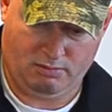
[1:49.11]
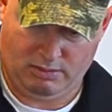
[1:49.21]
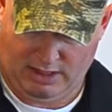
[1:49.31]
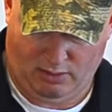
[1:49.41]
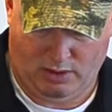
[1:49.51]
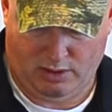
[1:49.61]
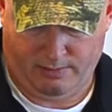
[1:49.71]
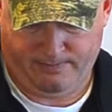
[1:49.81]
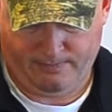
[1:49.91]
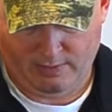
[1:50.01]

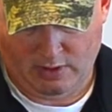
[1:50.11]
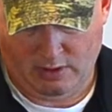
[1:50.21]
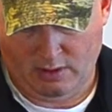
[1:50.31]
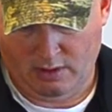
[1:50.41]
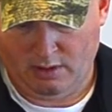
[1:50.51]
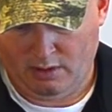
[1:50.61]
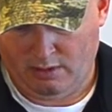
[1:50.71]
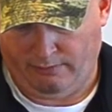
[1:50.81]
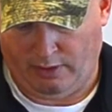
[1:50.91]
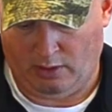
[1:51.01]
magwell,
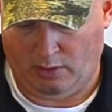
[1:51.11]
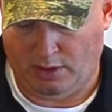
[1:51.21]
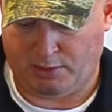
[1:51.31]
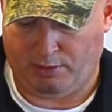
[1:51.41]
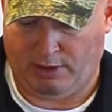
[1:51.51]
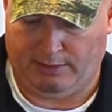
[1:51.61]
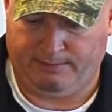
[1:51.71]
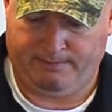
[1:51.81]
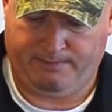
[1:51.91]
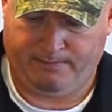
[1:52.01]
follower, and spring.
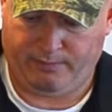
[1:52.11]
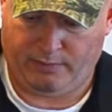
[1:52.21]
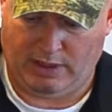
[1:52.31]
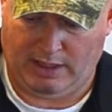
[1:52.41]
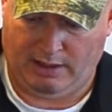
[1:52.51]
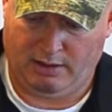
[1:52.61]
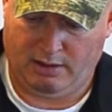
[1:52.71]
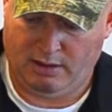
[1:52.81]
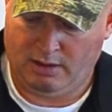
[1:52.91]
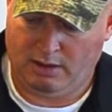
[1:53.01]
Okay,
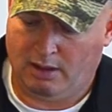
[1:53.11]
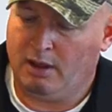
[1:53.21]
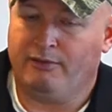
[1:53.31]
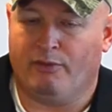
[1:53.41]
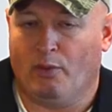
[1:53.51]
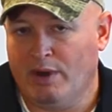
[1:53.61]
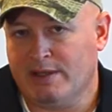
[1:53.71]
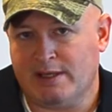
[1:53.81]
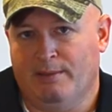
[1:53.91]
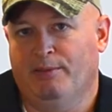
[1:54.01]
for
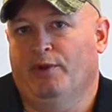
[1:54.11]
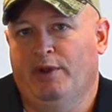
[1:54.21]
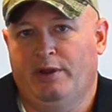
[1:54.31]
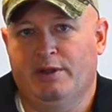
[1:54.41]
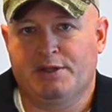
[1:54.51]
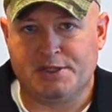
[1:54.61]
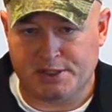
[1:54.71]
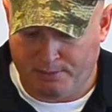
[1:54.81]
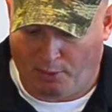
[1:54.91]
reassembly, and this is the